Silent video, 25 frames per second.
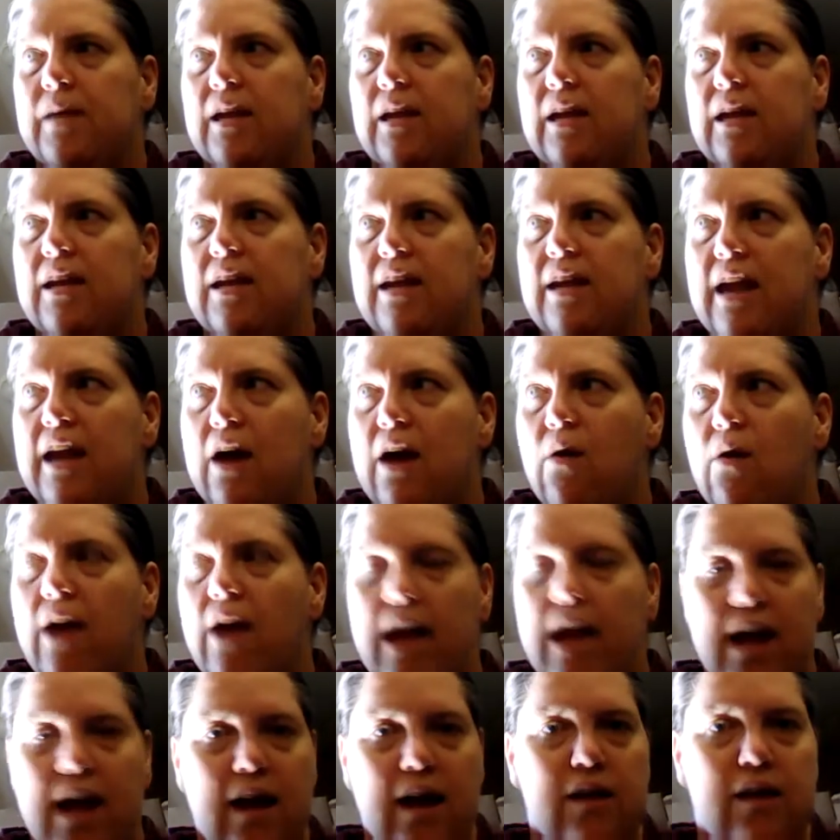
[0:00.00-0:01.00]
it now
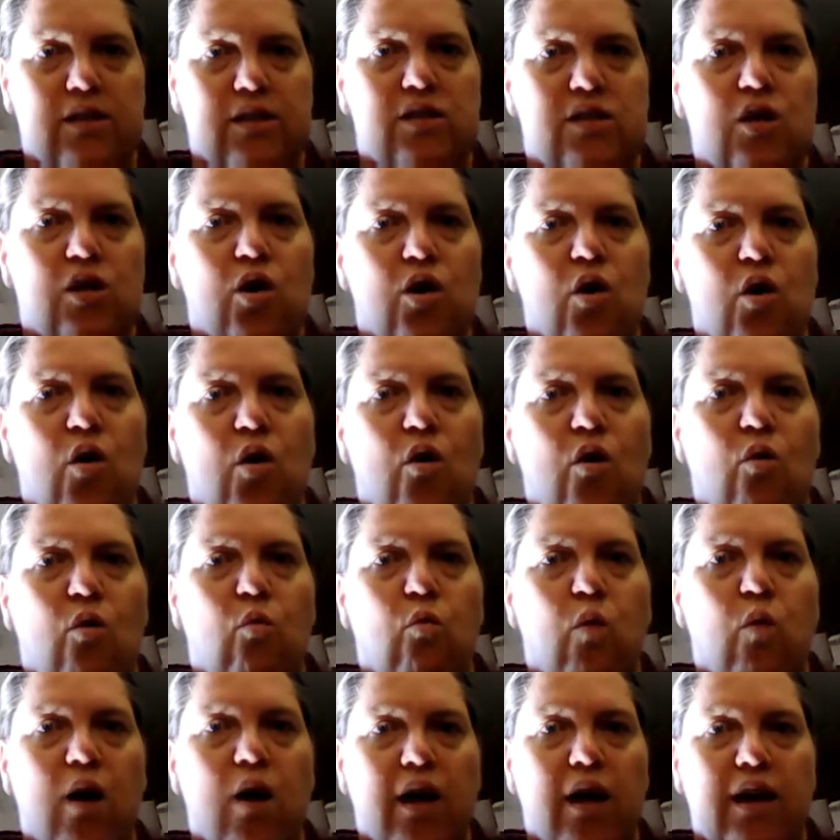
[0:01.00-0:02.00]
has
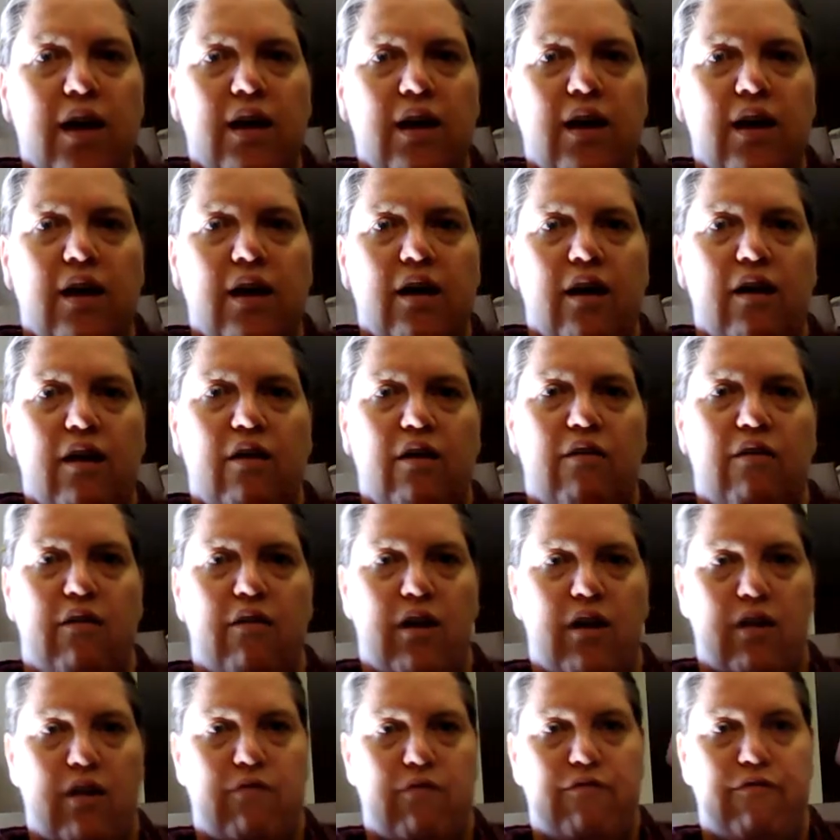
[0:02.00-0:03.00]
one
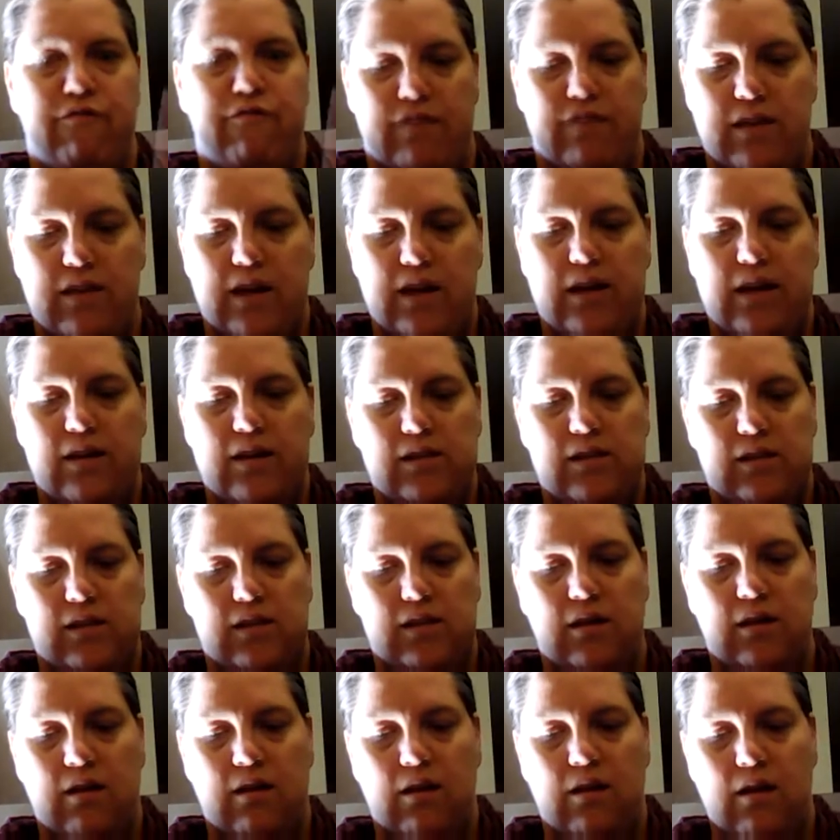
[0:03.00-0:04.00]
of
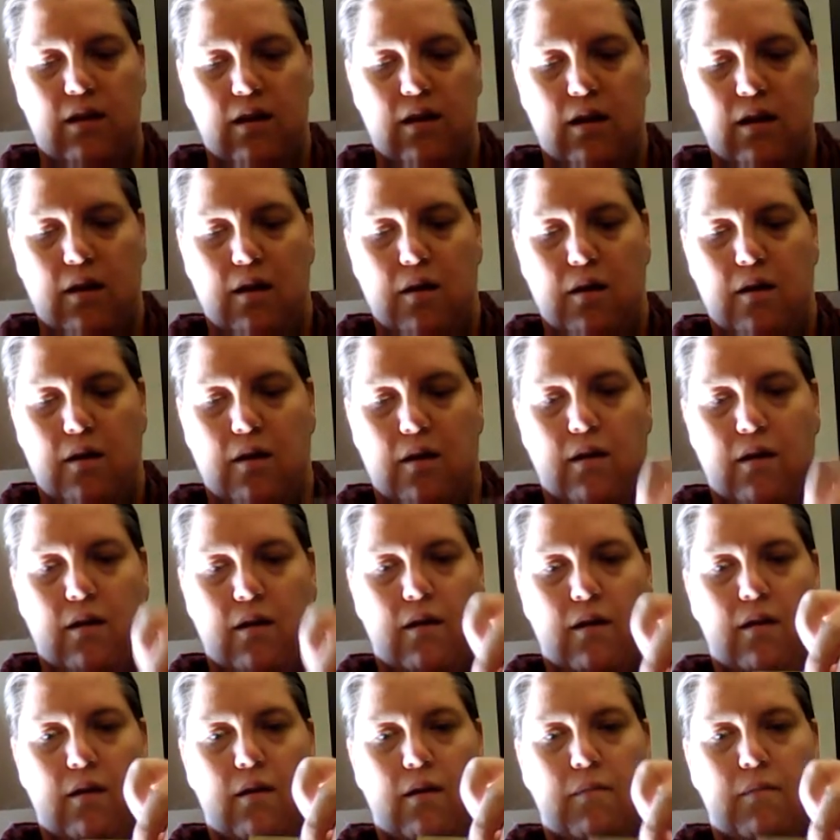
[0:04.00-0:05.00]
these
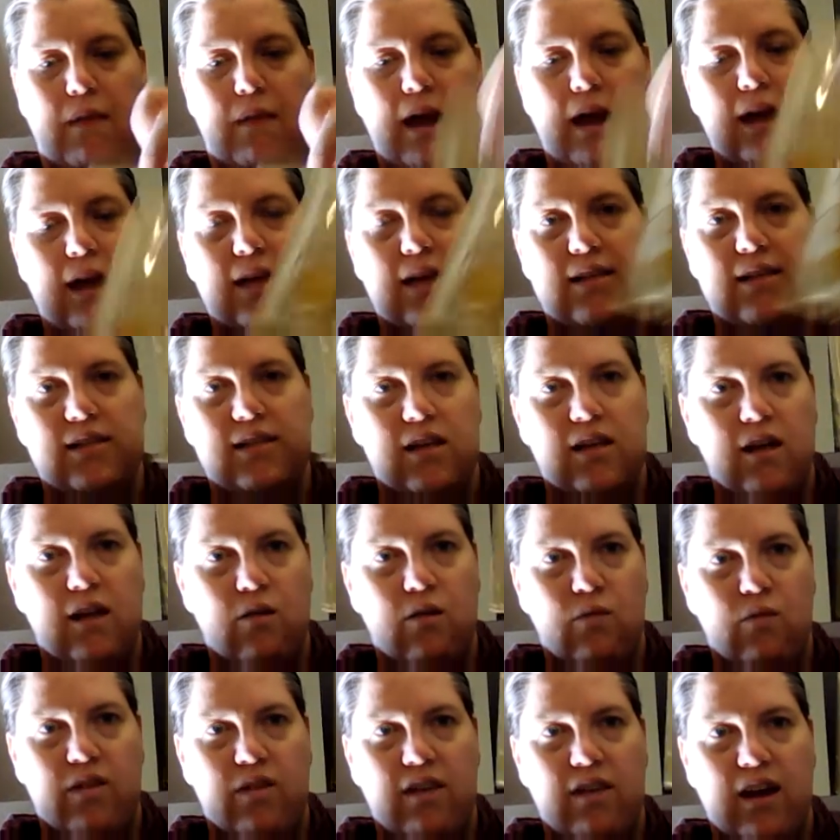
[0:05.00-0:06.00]
packets in
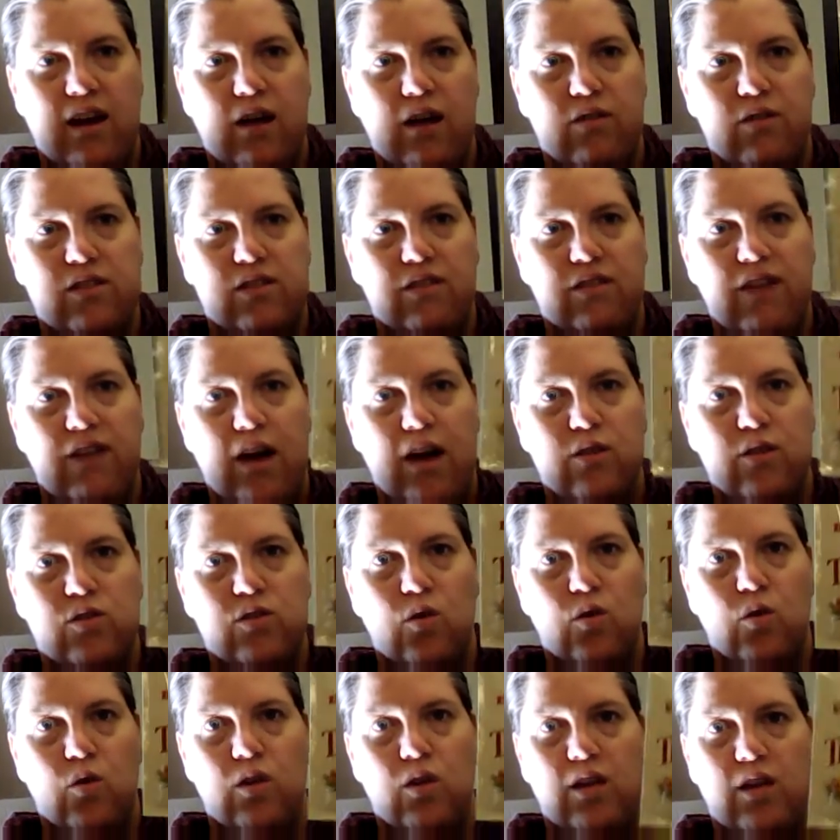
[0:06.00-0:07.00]
it with 1 ounce of
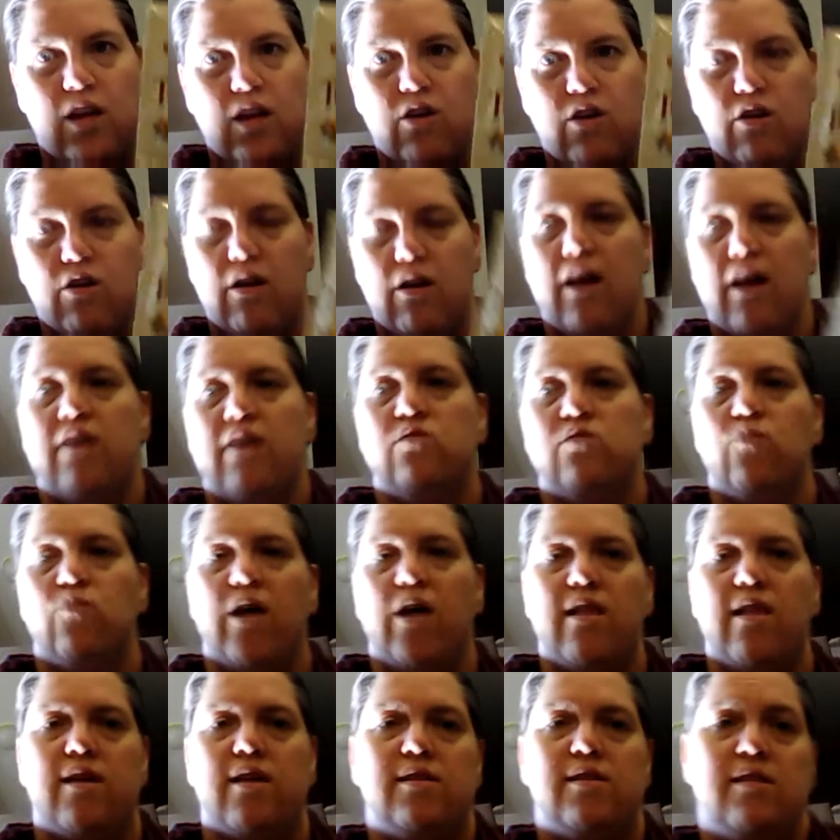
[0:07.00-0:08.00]
household cleaner, as
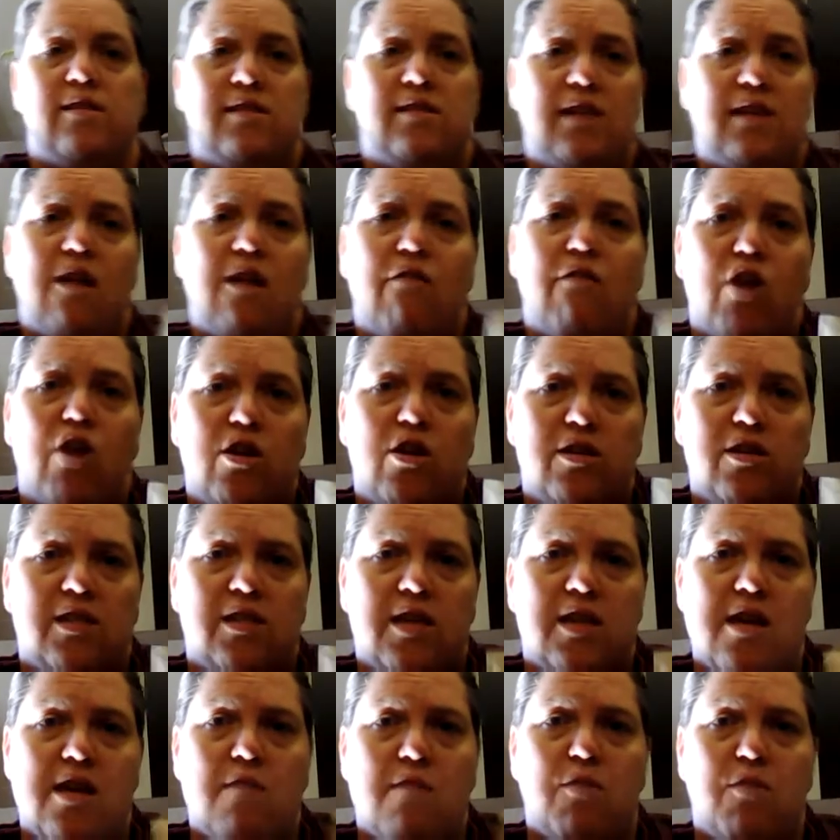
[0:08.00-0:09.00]
well as, instead of
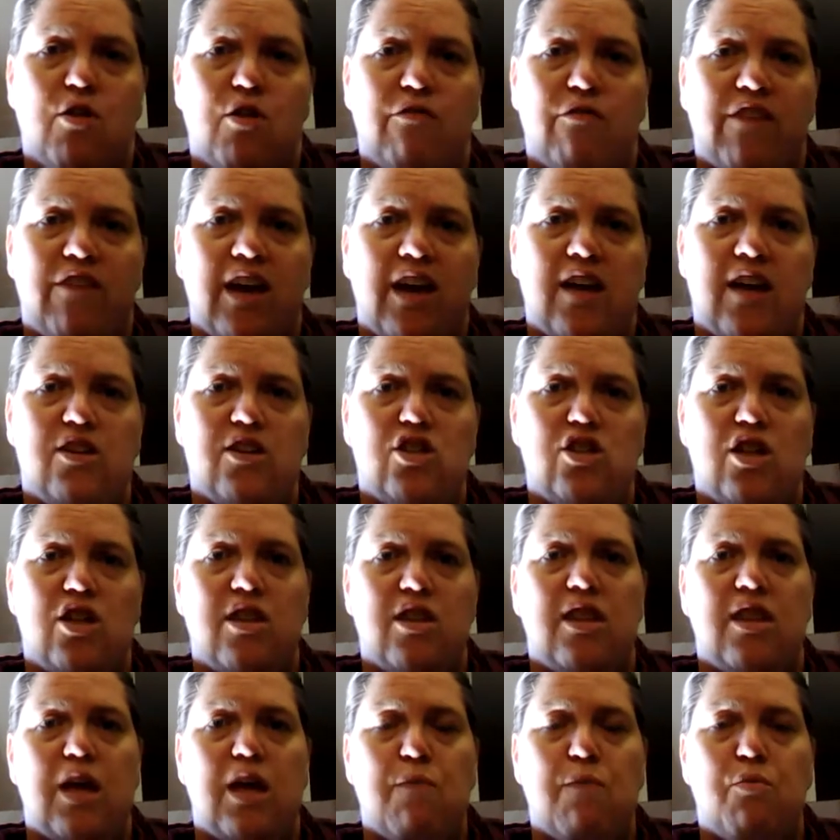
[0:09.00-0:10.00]
RC and
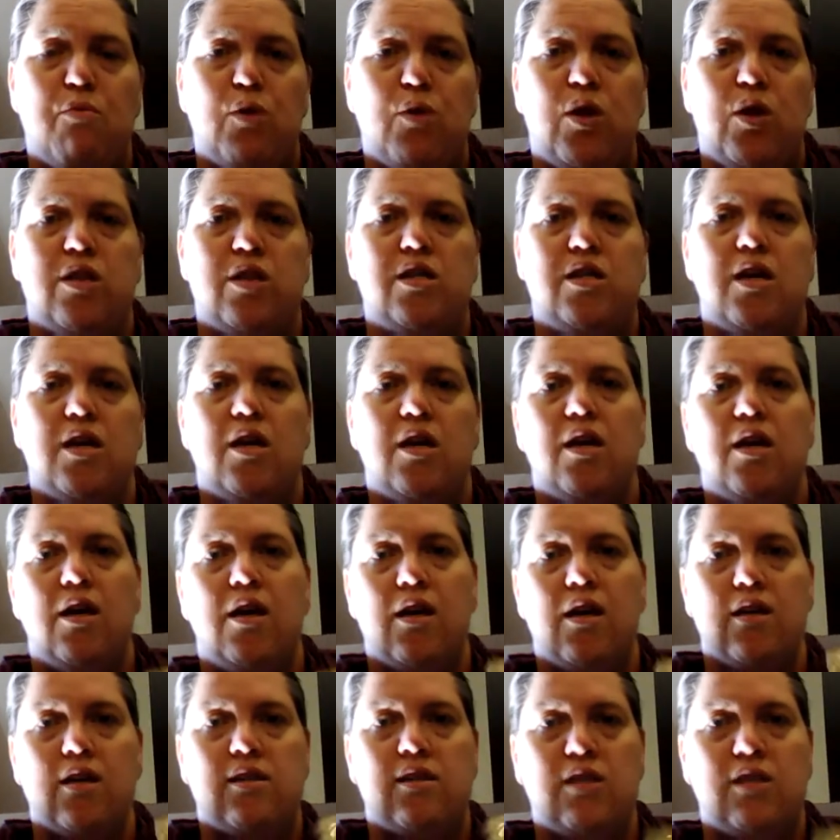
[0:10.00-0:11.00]
purification, they put
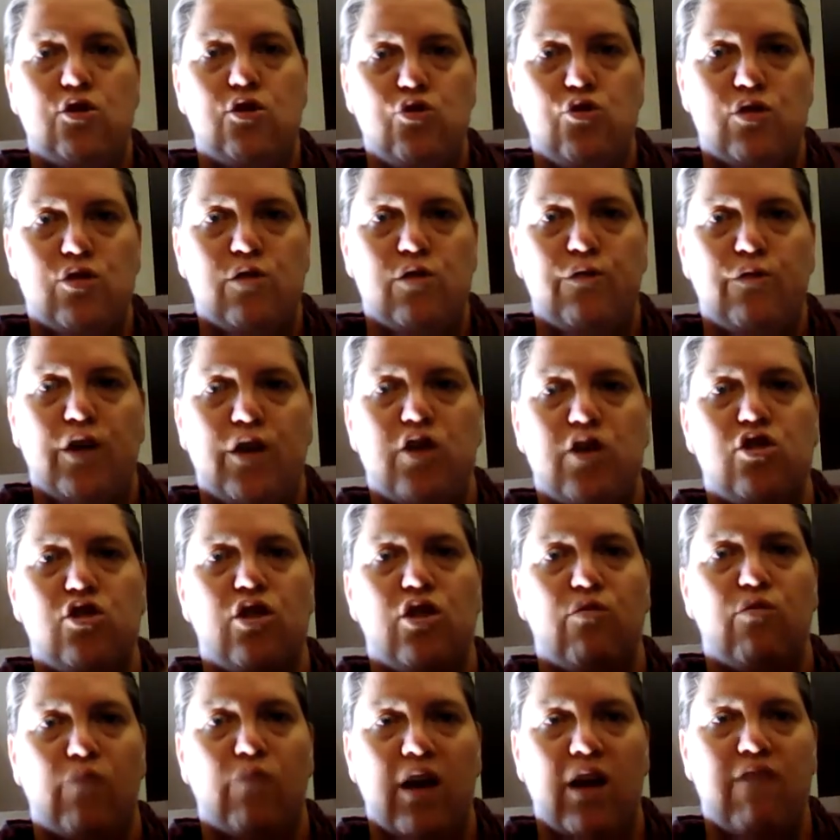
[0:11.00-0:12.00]
Citrus Fresh
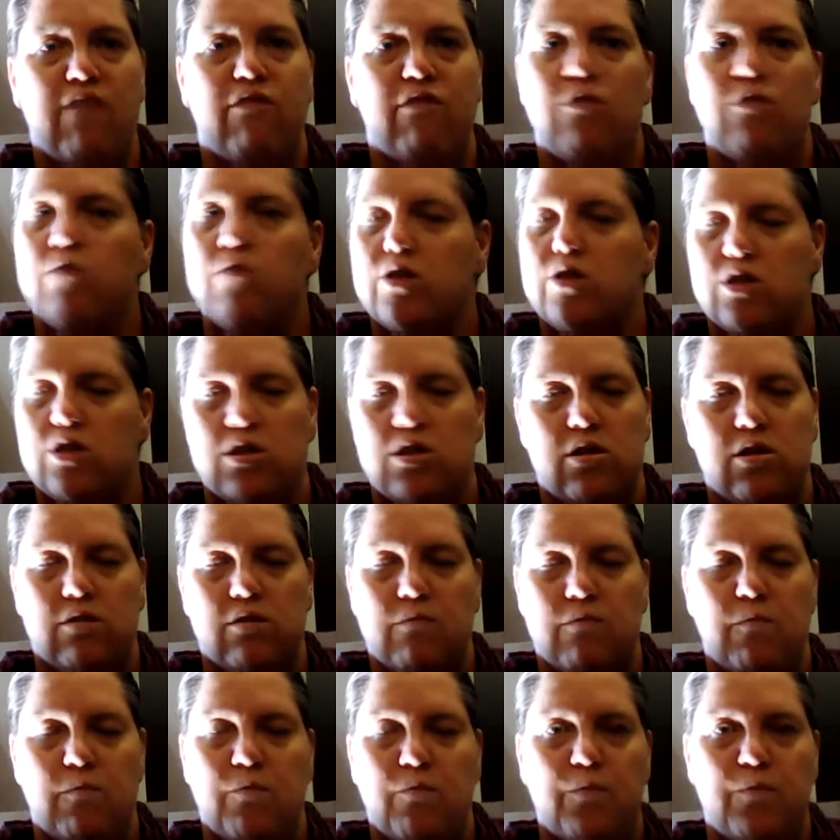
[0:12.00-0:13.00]
and Raven, which
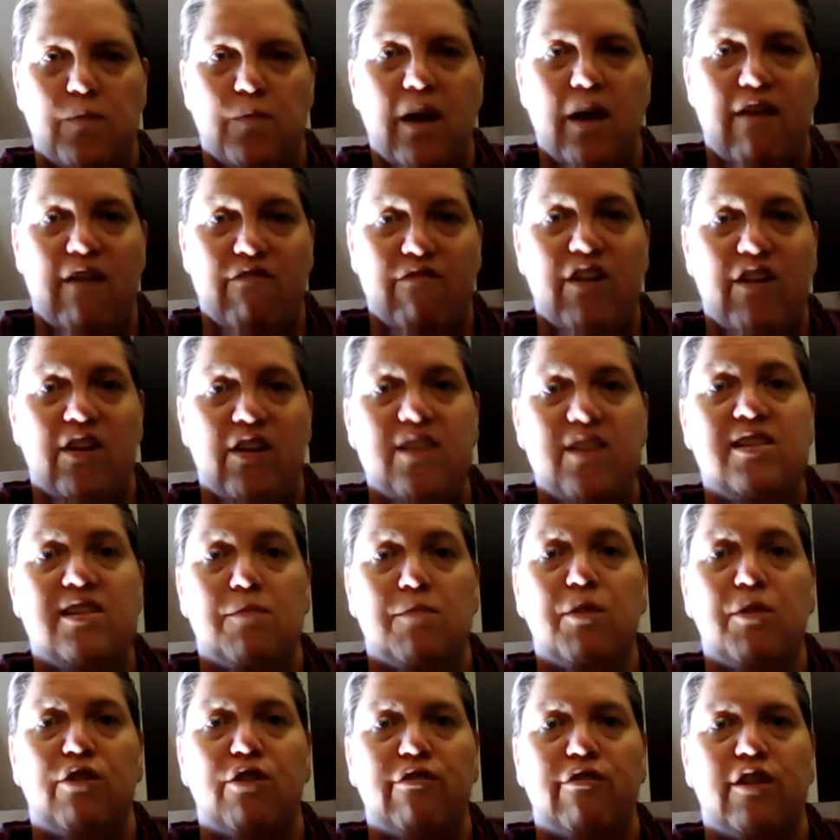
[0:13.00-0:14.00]
have very
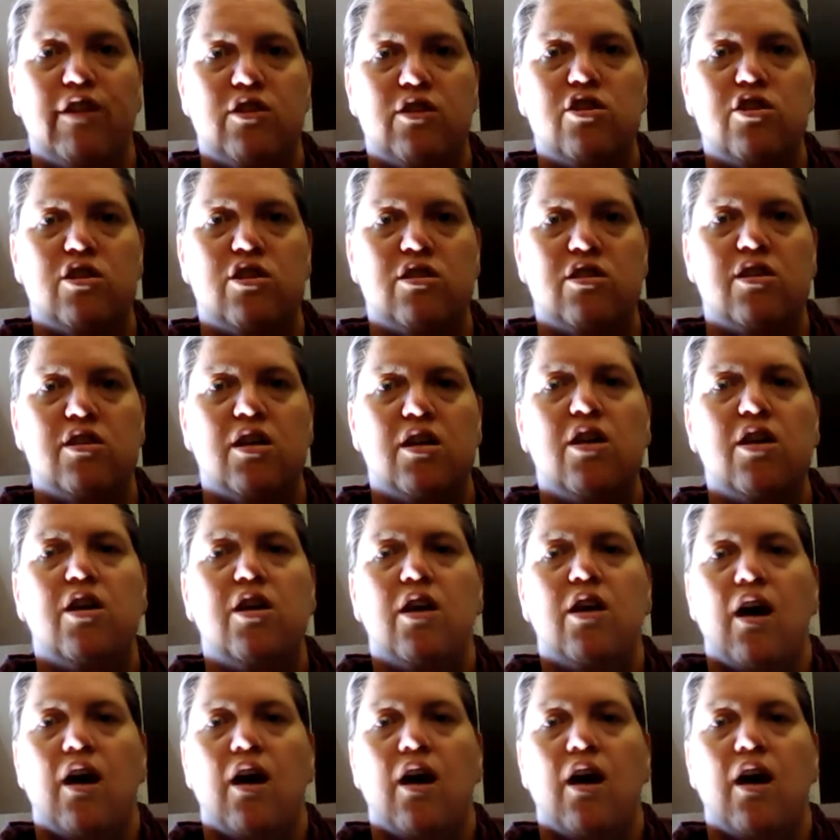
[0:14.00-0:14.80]
similar functions.